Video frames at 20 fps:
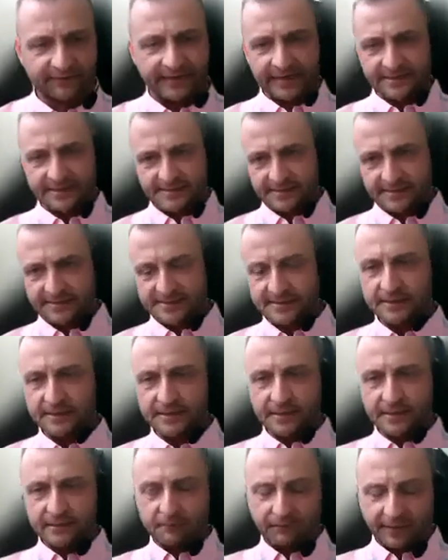devices,
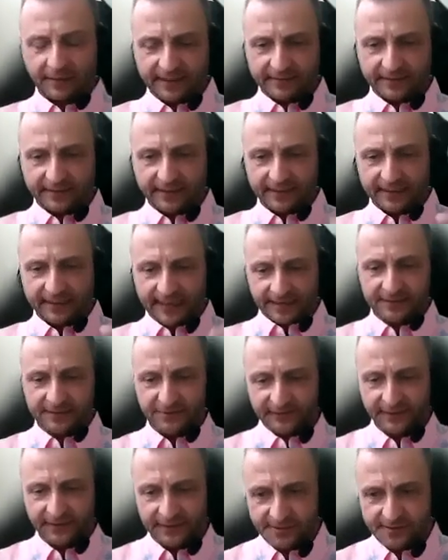but in
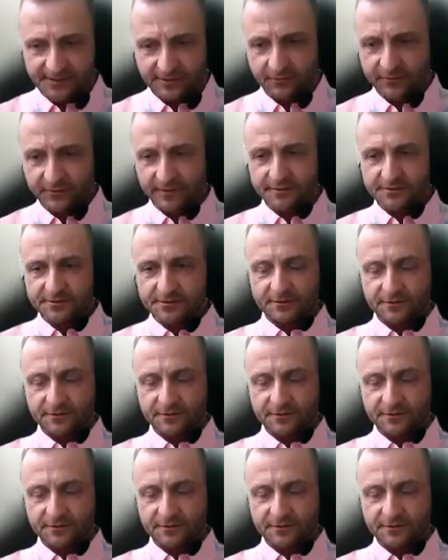hands of the custodian.